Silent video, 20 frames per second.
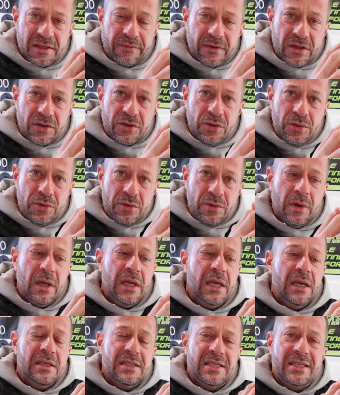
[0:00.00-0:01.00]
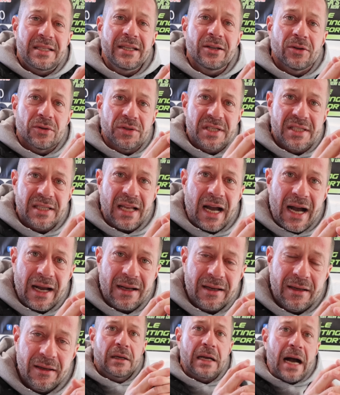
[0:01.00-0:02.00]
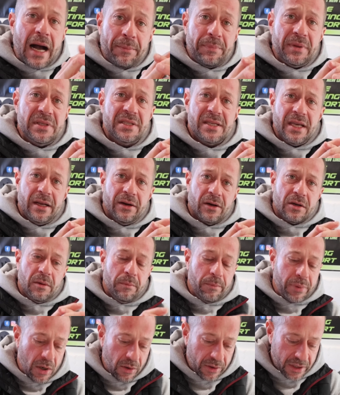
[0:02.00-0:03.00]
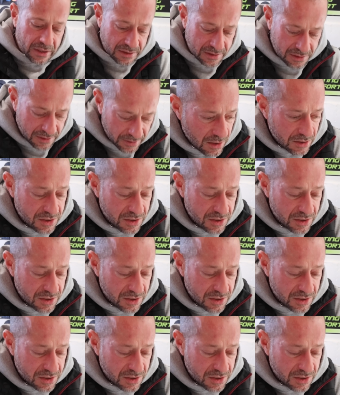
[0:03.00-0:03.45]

of the two steel stock compensator components.